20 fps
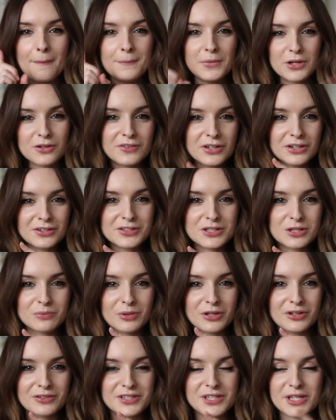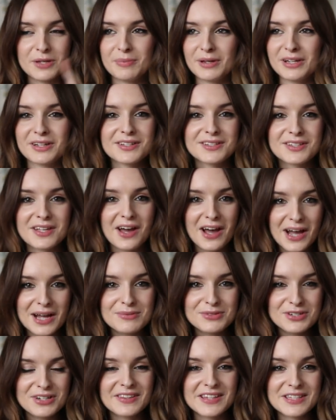Moving on to beauty, because
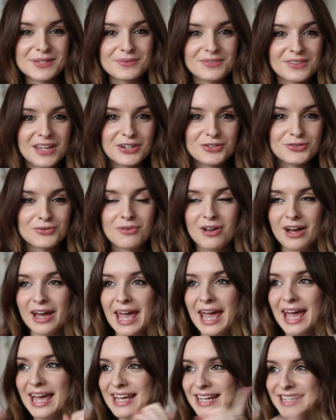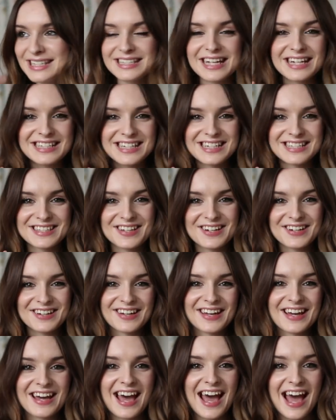I'm doing this in natural light, it is getting
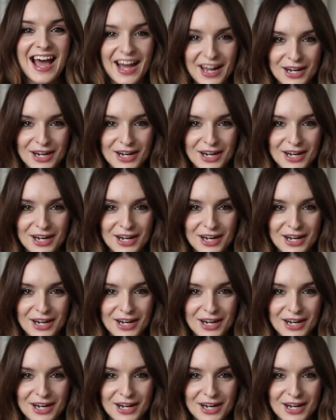darker,